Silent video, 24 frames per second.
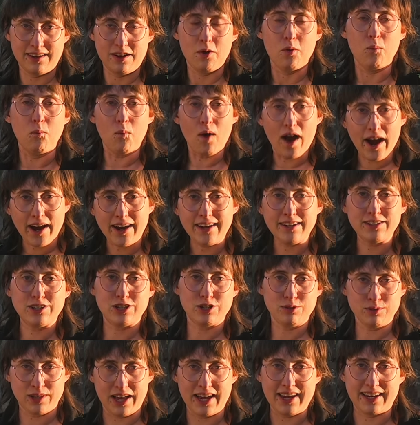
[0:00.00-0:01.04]
Why do
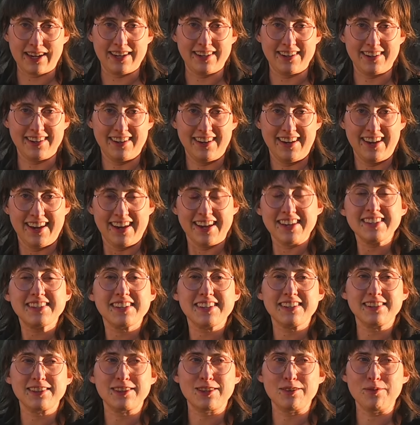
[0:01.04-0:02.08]
you like it? Is
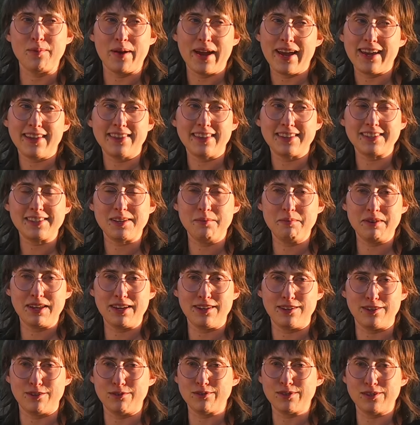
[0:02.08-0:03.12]
it the way that somebody
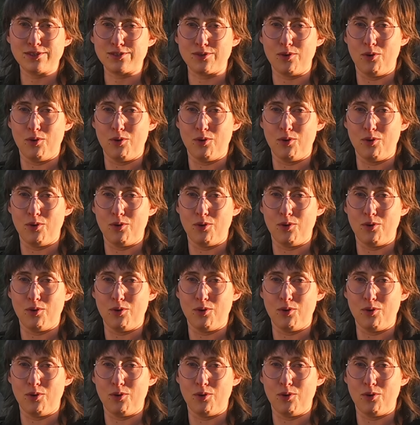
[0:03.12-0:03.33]
uses